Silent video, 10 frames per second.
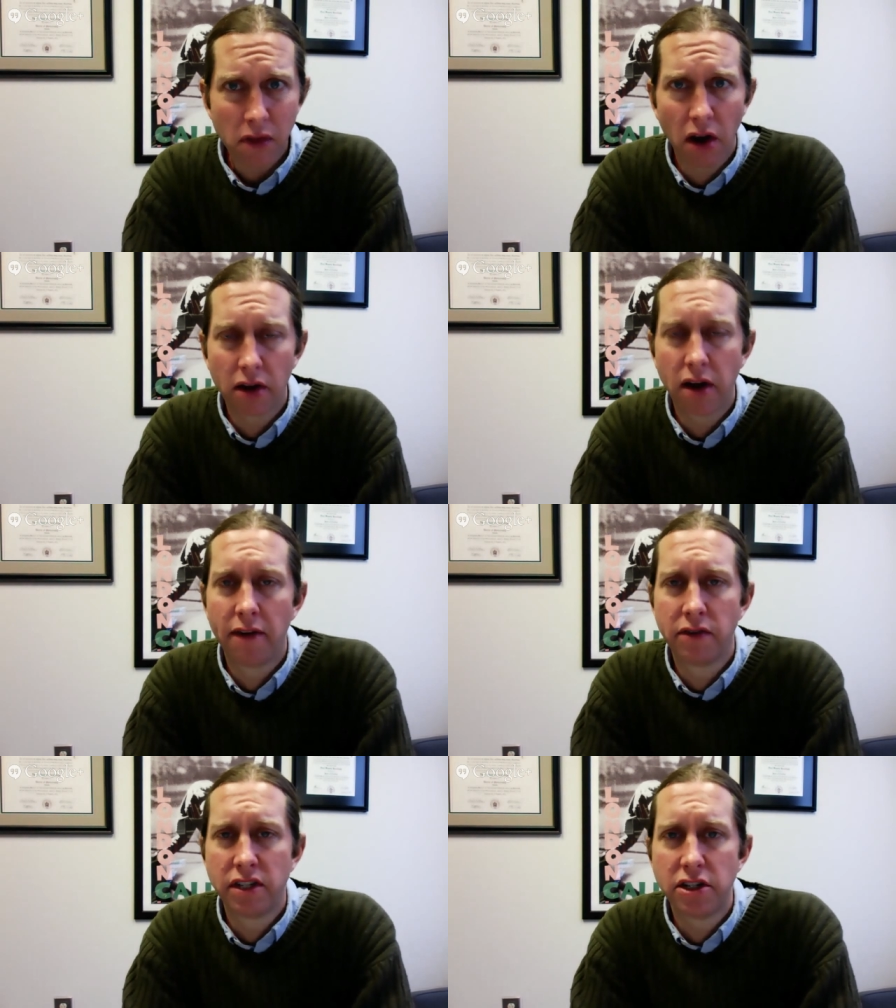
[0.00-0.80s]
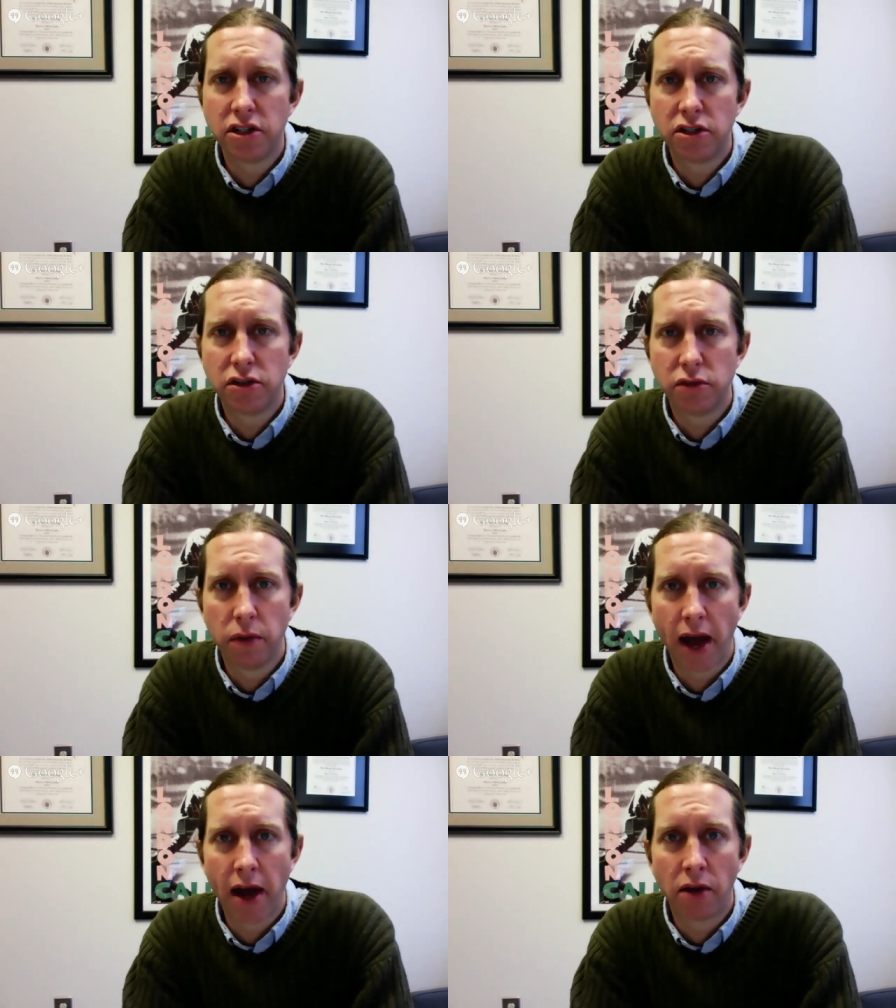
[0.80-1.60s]
our conversations
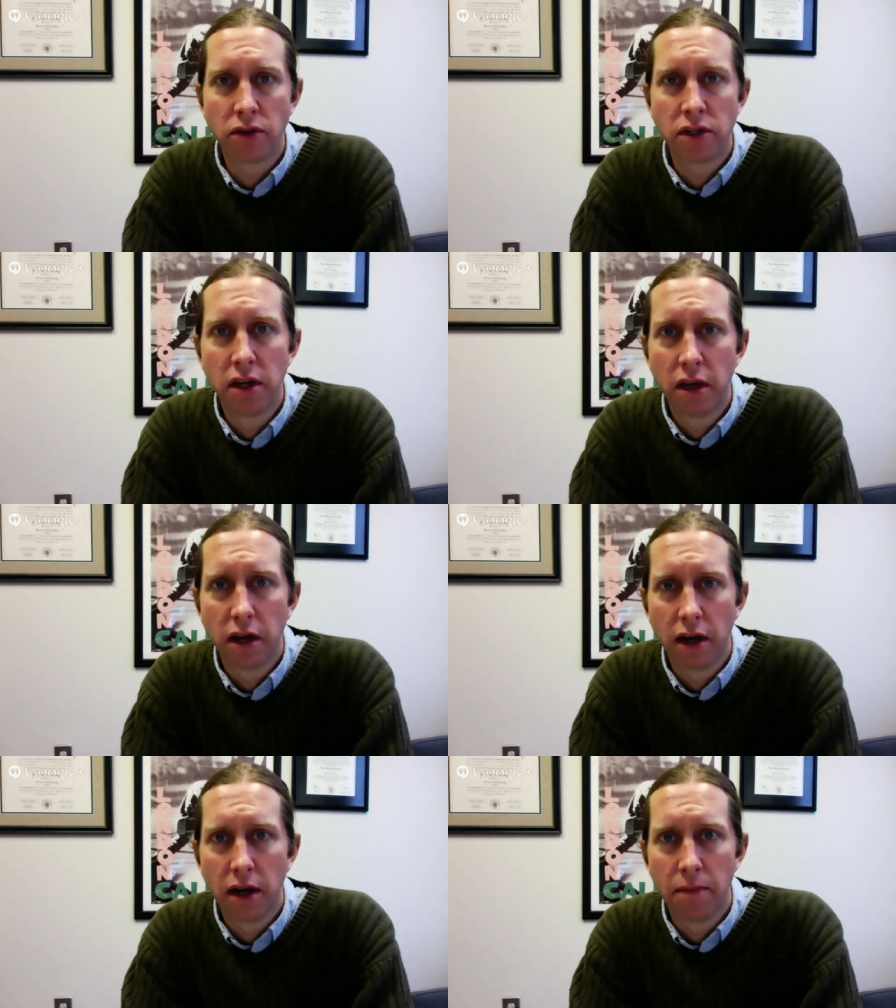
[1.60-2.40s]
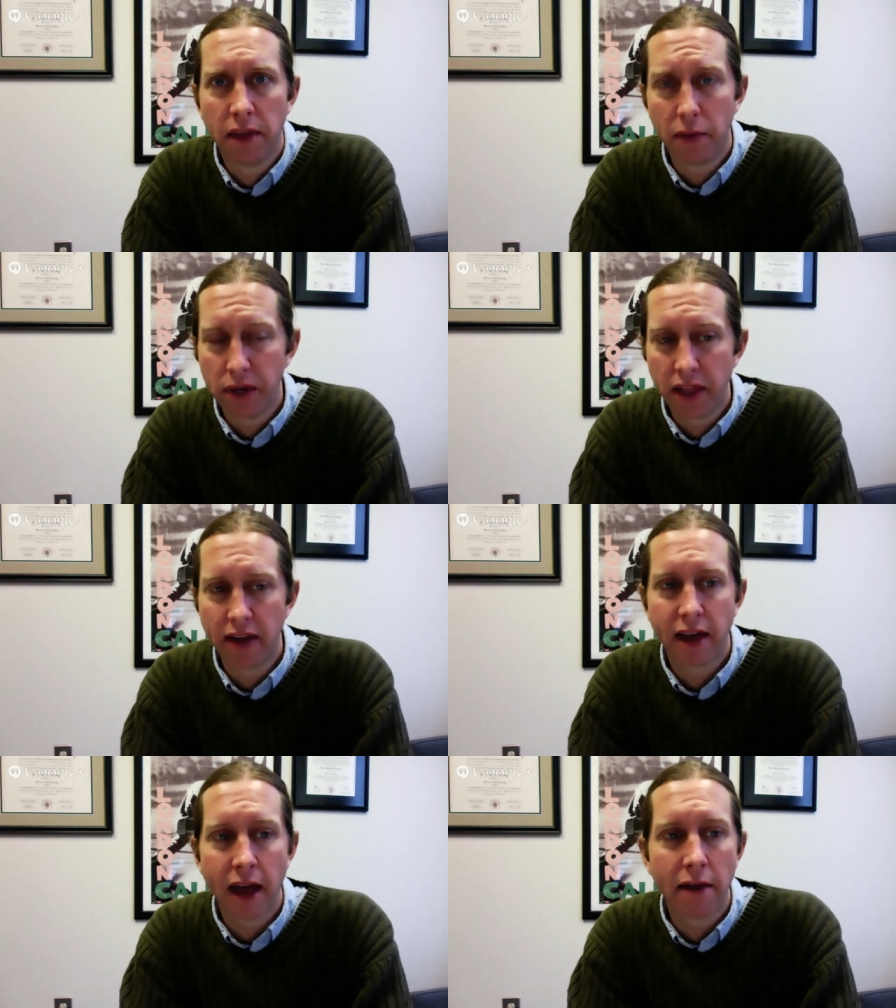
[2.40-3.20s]
throughout, that we'd
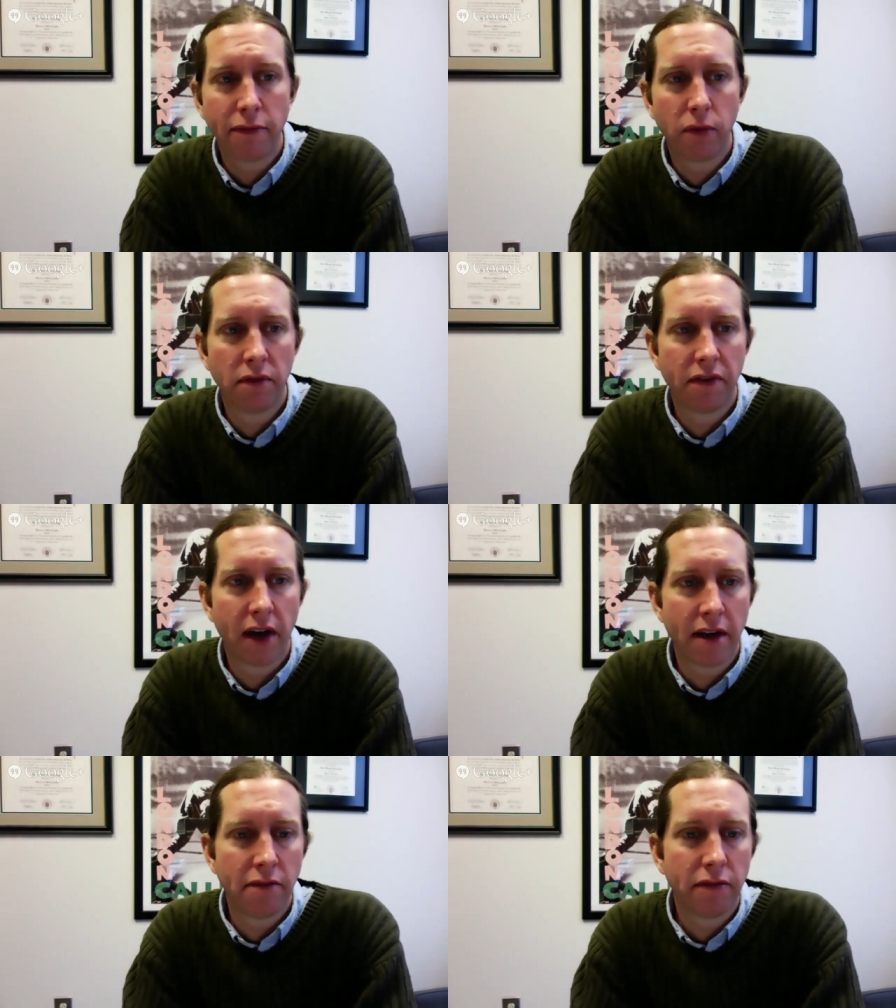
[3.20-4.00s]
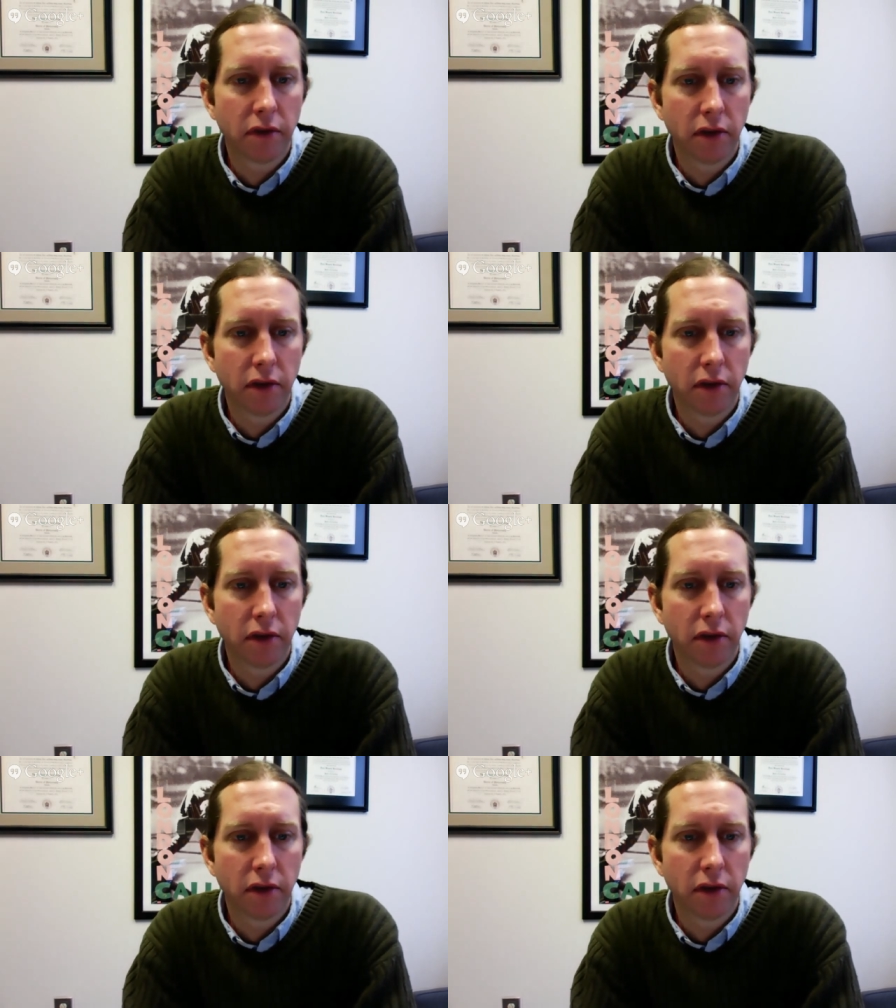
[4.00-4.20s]
like to have 4 or 5,